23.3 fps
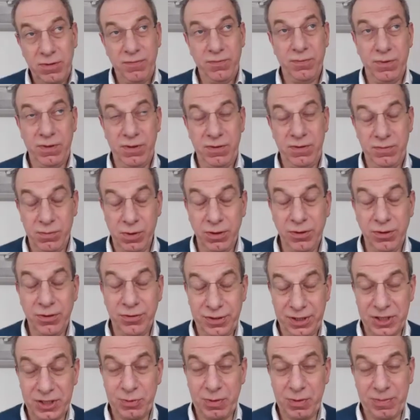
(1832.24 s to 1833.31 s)
we one of the
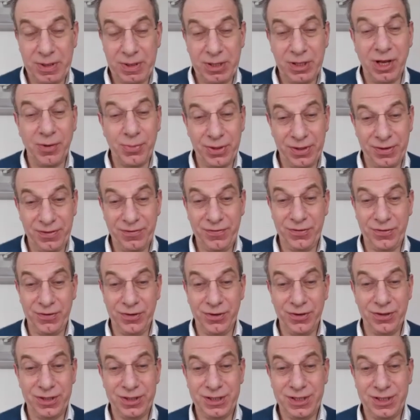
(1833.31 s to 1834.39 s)
things we've been lobbying
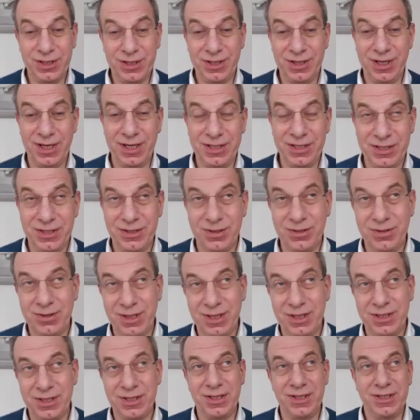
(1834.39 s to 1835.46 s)
for is
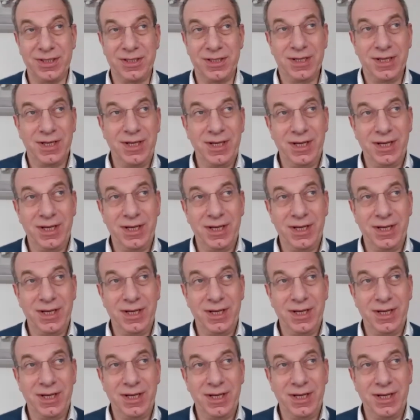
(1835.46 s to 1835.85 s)
that